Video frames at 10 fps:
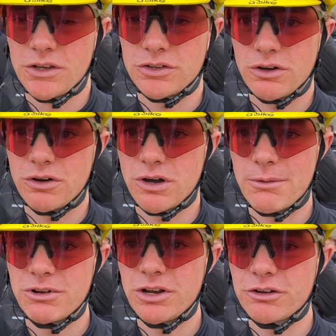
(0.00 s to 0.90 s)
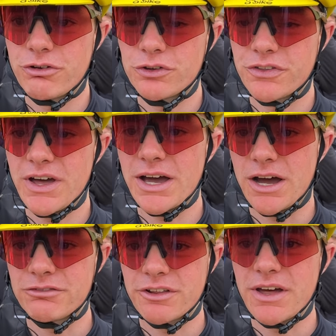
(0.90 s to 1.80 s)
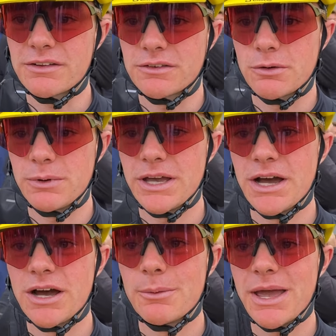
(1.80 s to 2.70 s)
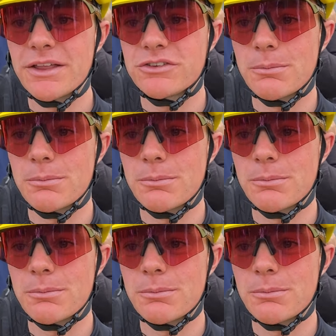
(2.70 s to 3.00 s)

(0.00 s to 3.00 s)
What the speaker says: So I'm really looking forward to that. After that, we head to